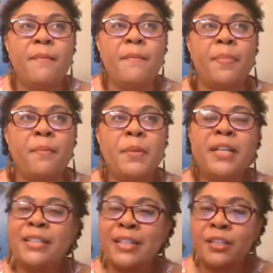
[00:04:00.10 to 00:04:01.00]

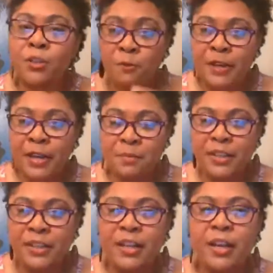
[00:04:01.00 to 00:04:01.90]
because that's your
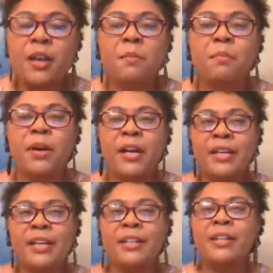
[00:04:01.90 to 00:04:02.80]
family.
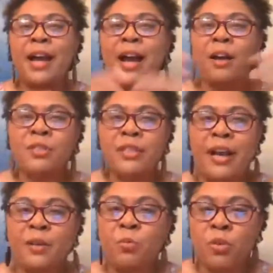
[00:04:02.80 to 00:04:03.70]
But in the
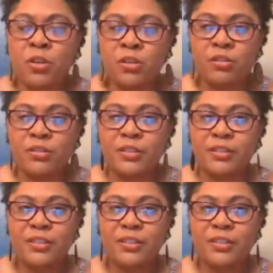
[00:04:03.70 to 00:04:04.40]
outside world,